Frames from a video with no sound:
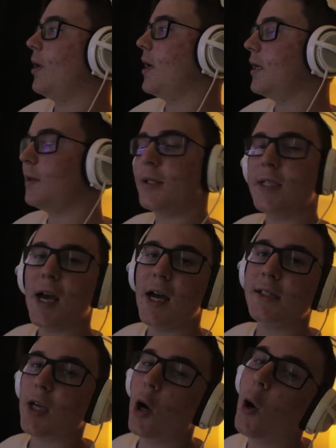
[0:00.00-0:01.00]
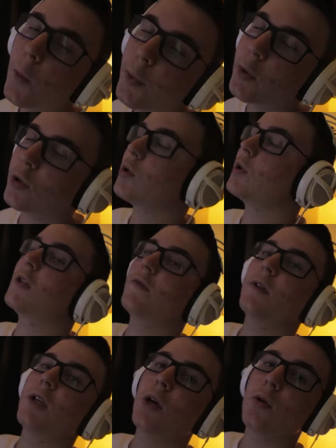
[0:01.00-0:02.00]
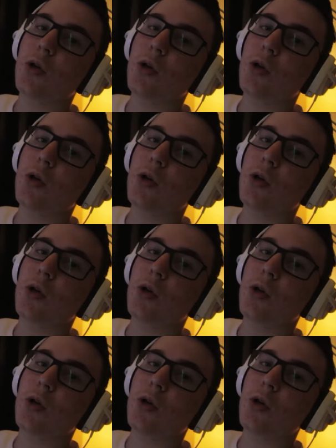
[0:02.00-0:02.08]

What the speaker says: anyways guys, I hope you enjoyed this video.